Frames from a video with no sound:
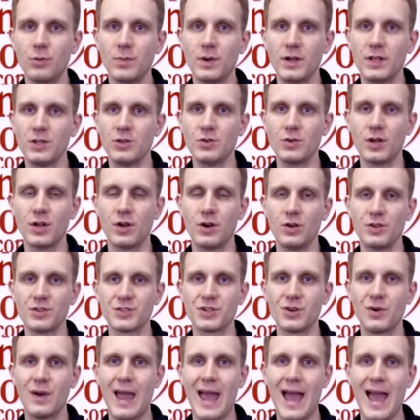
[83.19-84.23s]
but you can
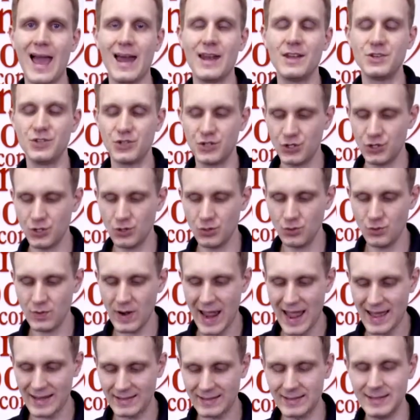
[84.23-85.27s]
also add 2
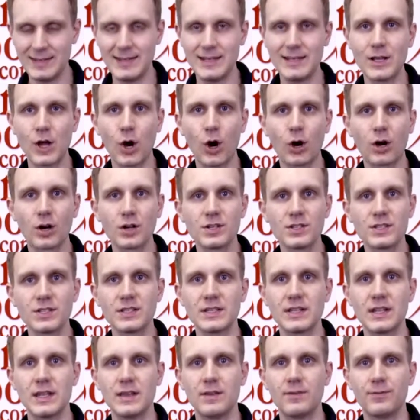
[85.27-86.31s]
SD
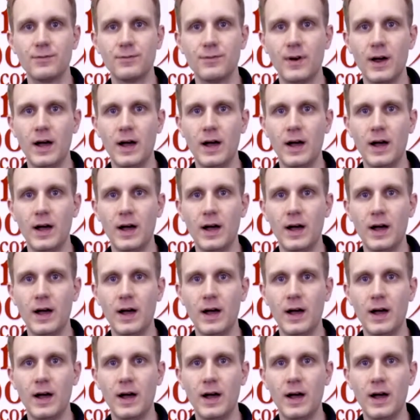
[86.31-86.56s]
cards if